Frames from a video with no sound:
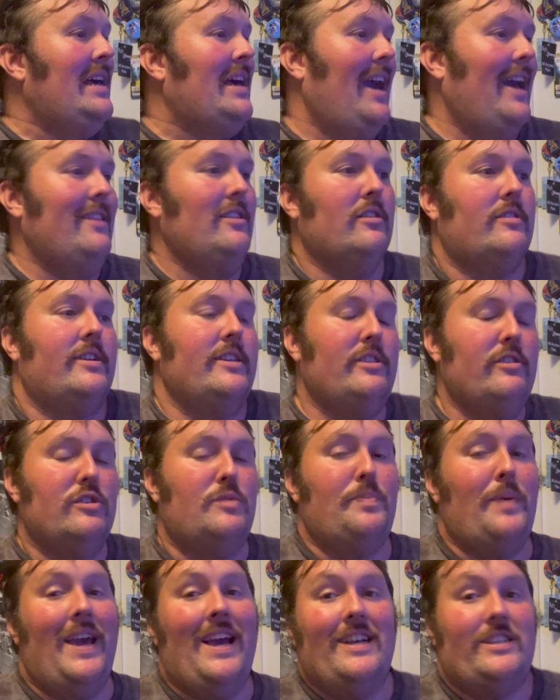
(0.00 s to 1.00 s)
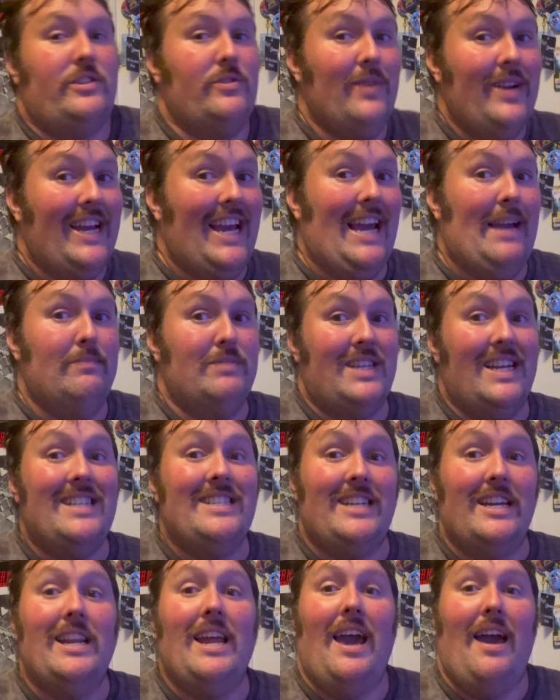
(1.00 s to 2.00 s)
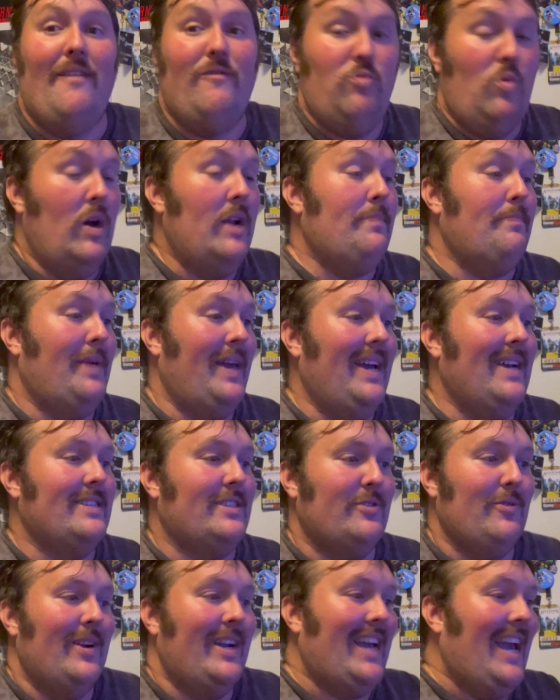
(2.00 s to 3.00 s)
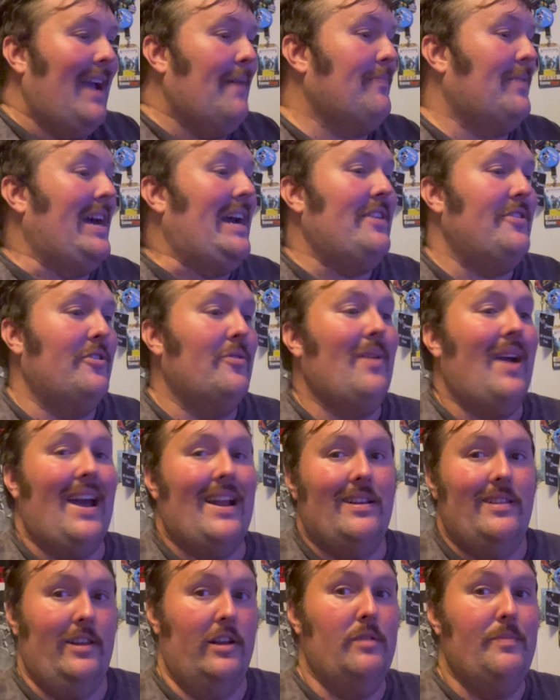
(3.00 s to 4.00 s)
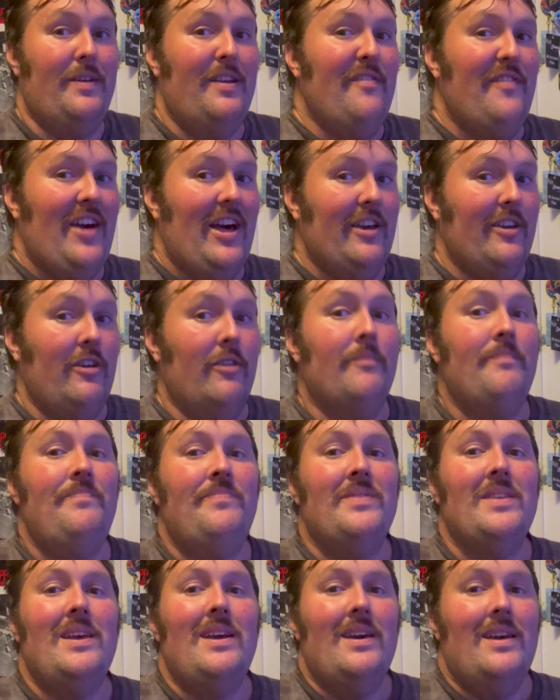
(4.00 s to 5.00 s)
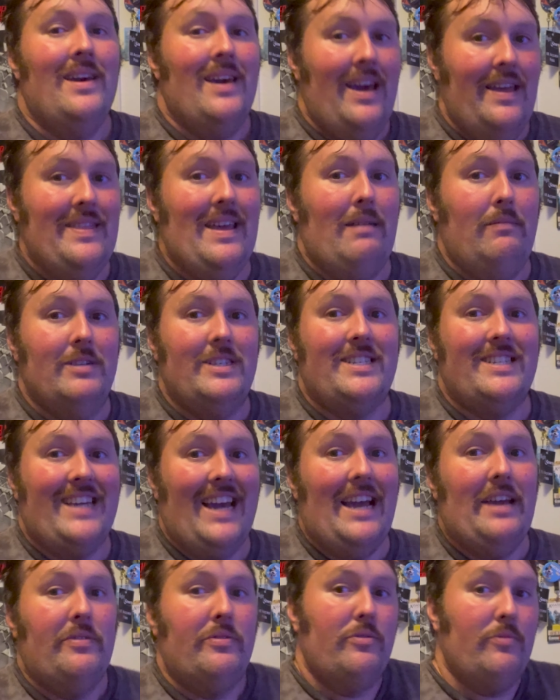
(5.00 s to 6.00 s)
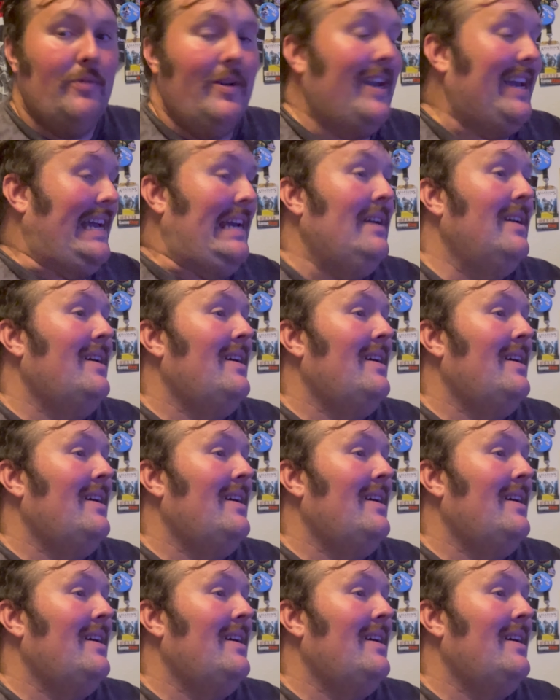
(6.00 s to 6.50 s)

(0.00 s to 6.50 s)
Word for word: and looked at those PS3 games, they did have one PS3 game that I knew had a little bit of value, and that was Skate 3.